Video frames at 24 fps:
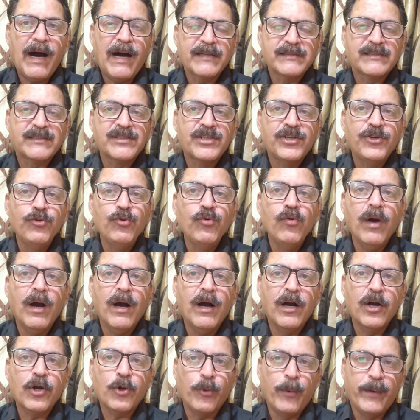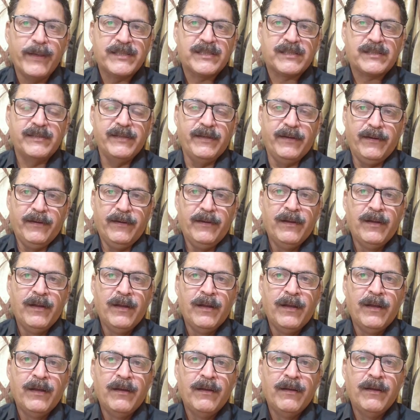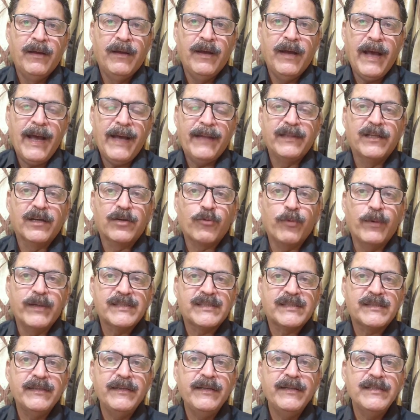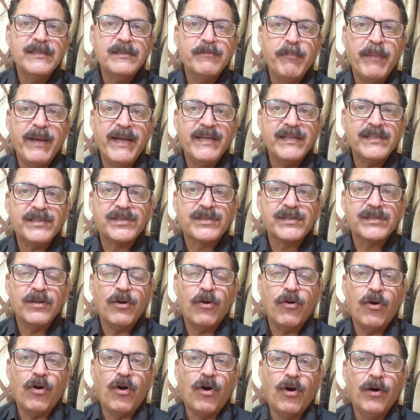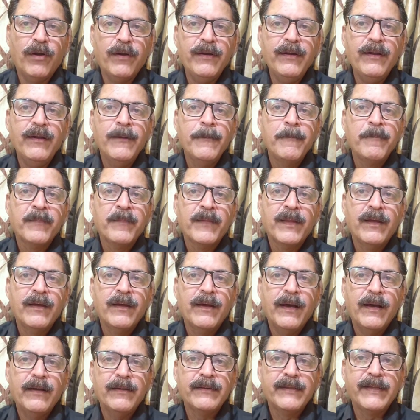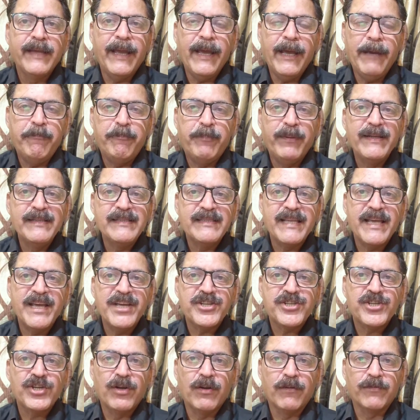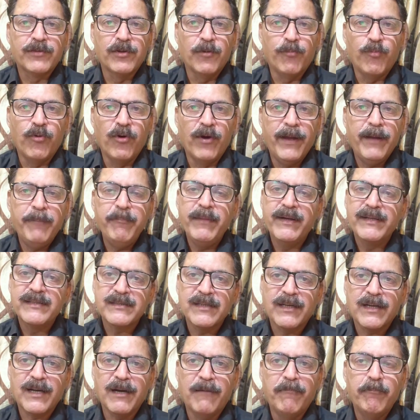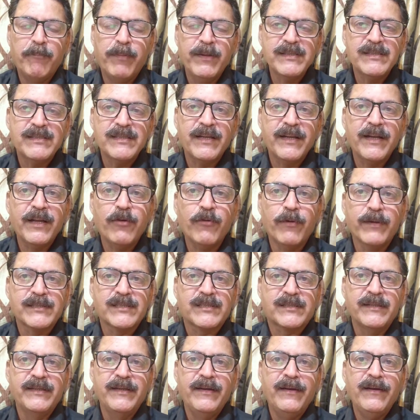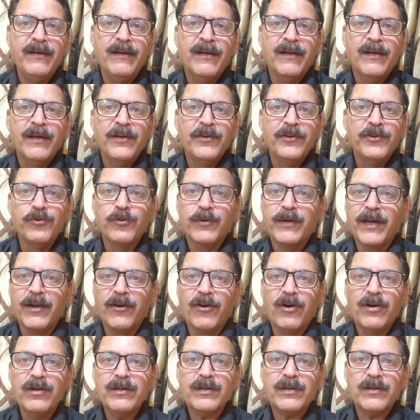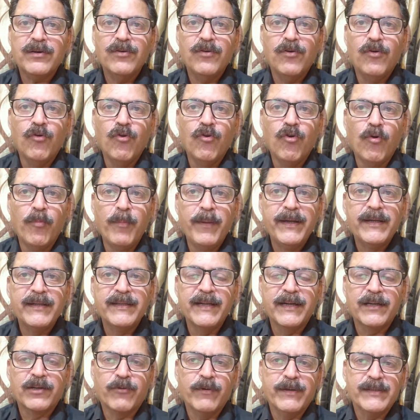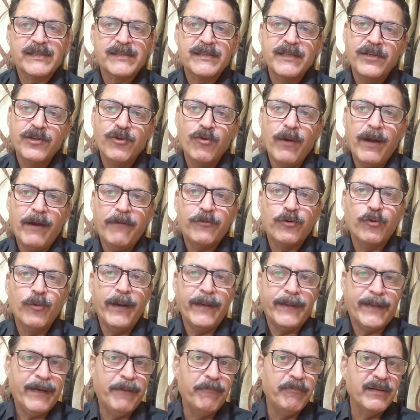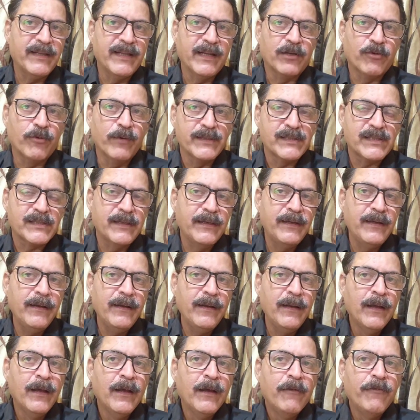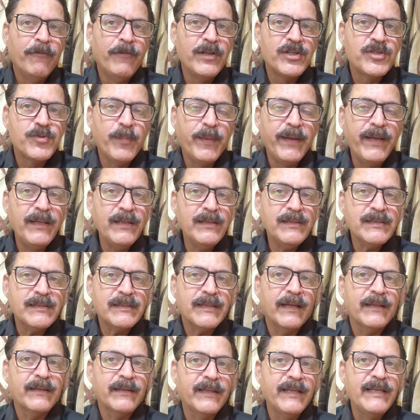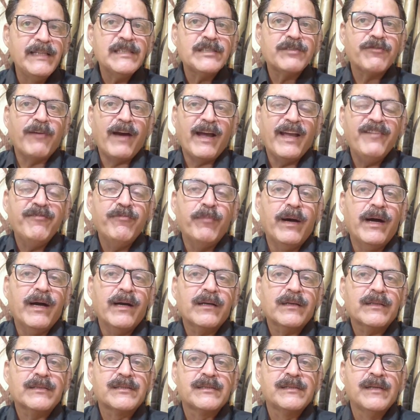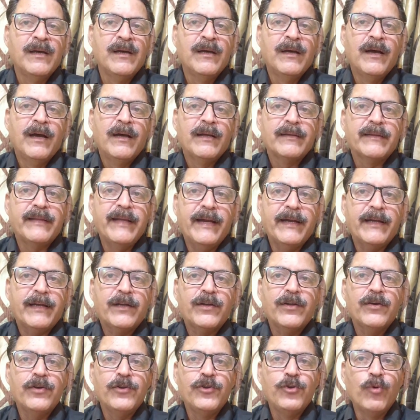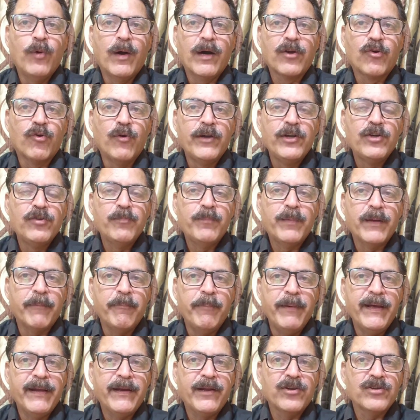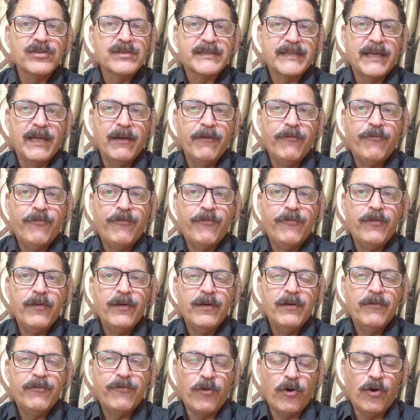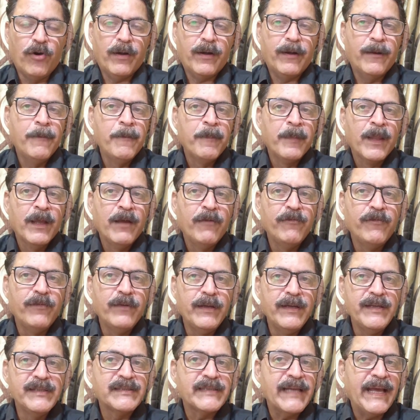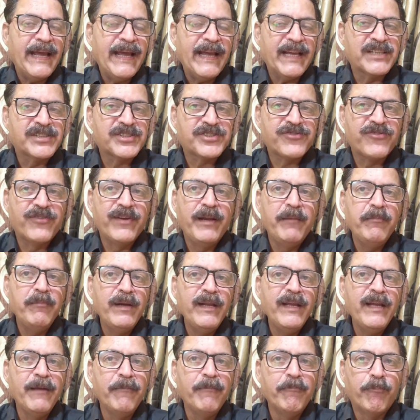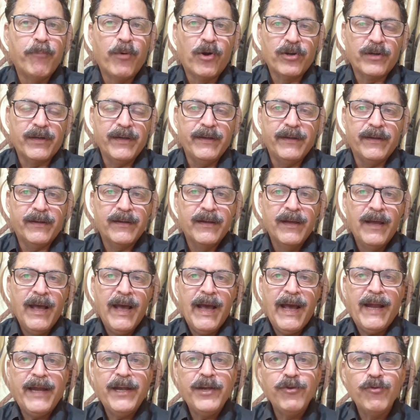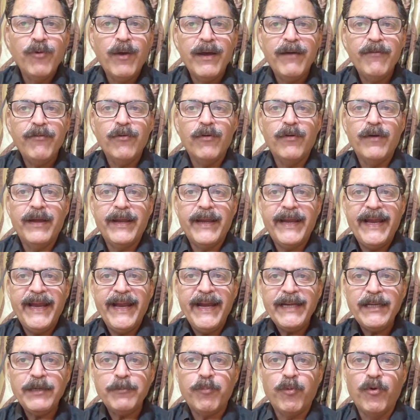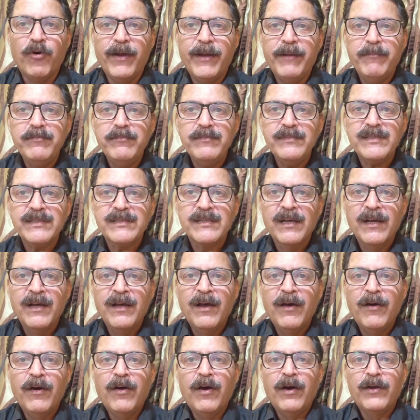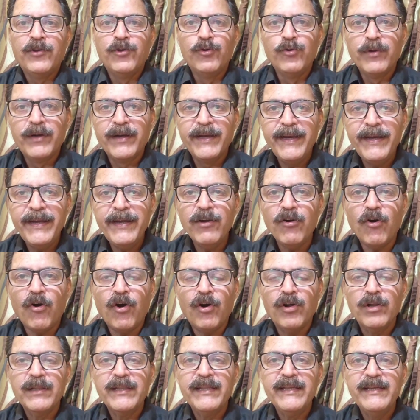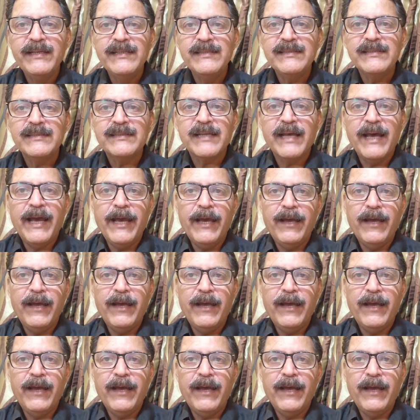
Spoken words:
ask you a question, and the question is based on the appreciation of the poem. It's a compulsory question. You cannot omit that question. You have to attempt that question, which means that these 5 marks that you are going to prepare yourself for is extremely important. And you have 8 poems. You read all these